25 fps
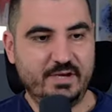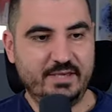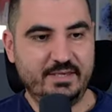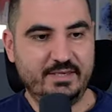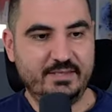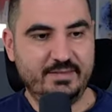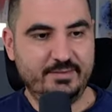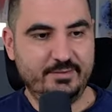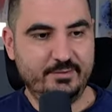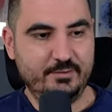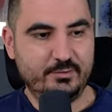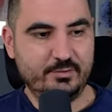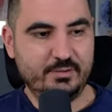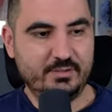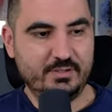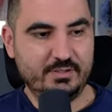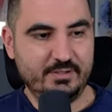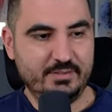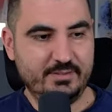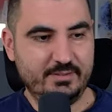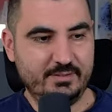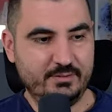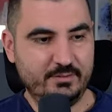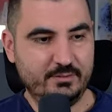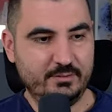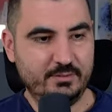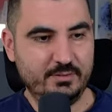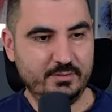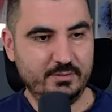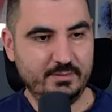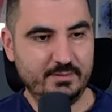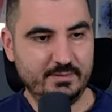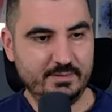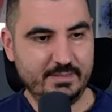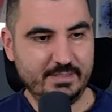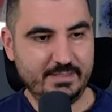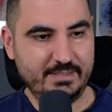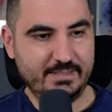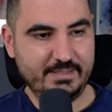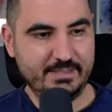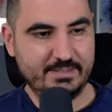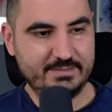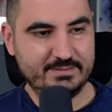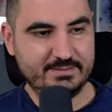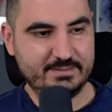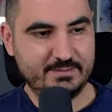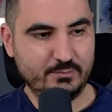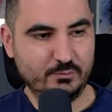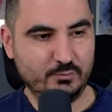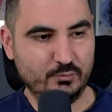Frenkie de Jong right now.
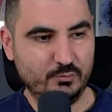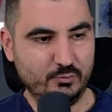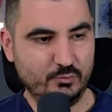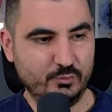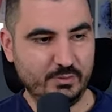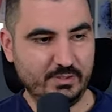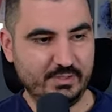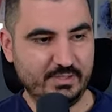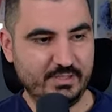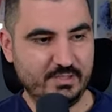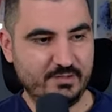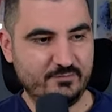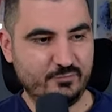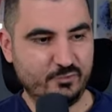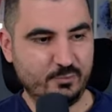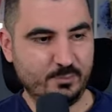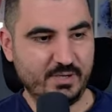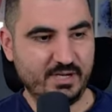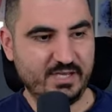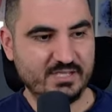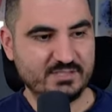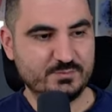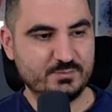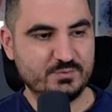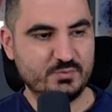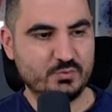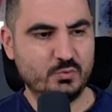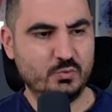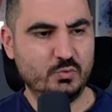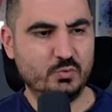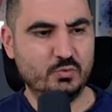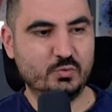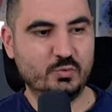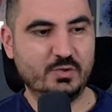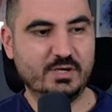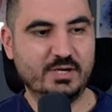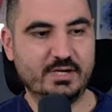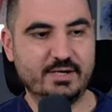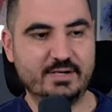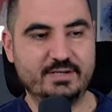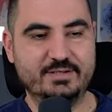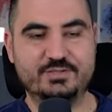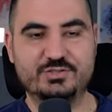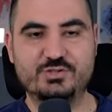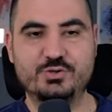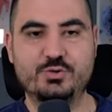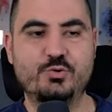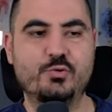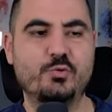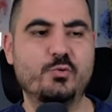Nice. Good one here from Rasmus. Oh, to
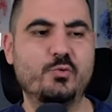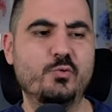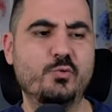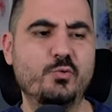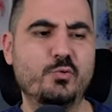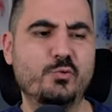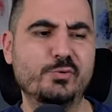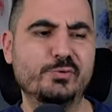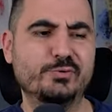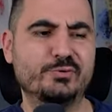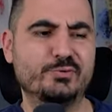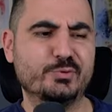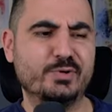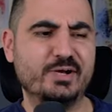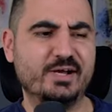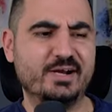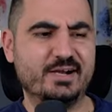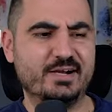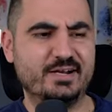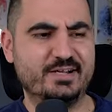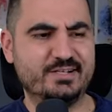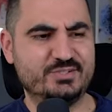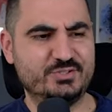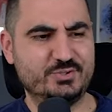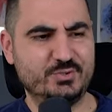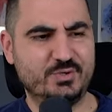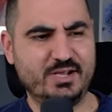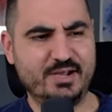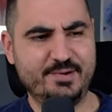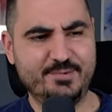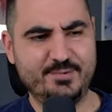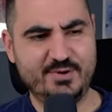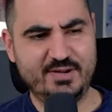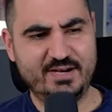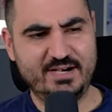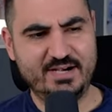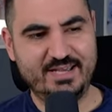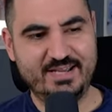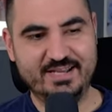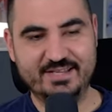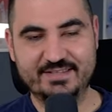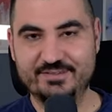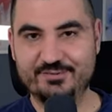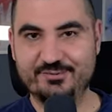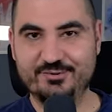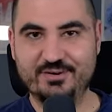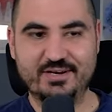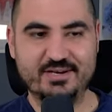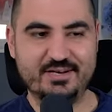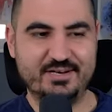Garnacho. Oh, to Garnacho. Come on,
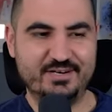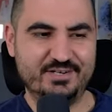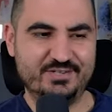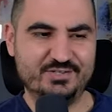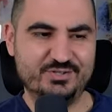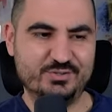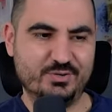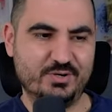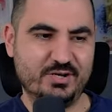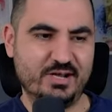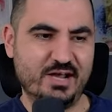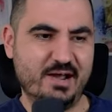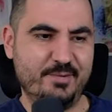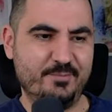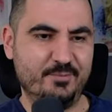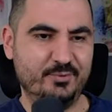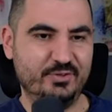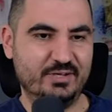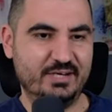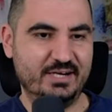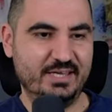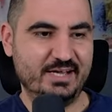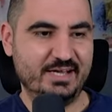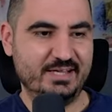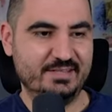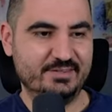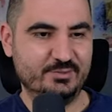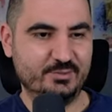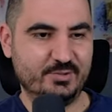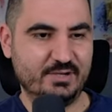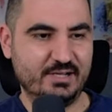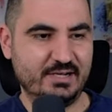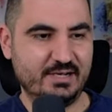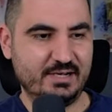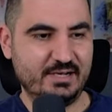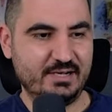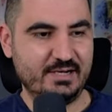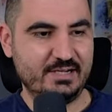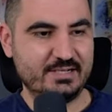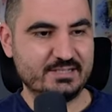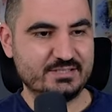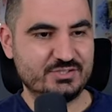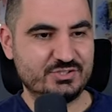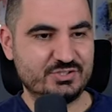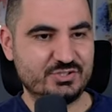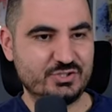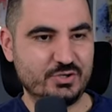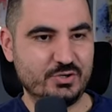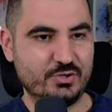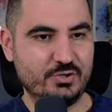Alejandro Garnacho. Come on, Alejandro
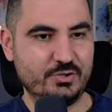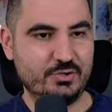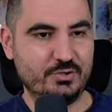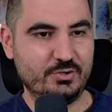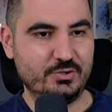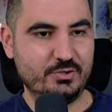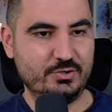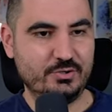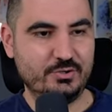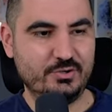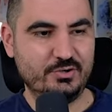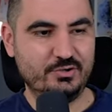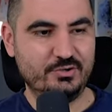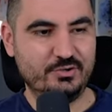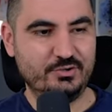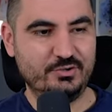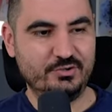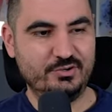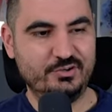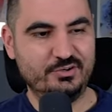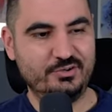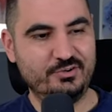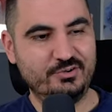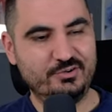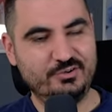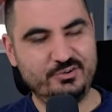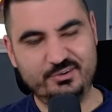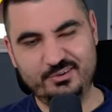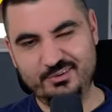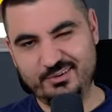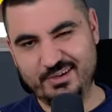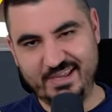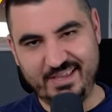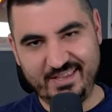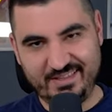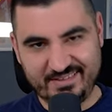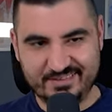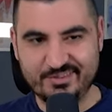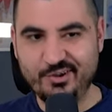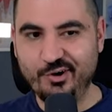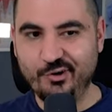Garnacho. I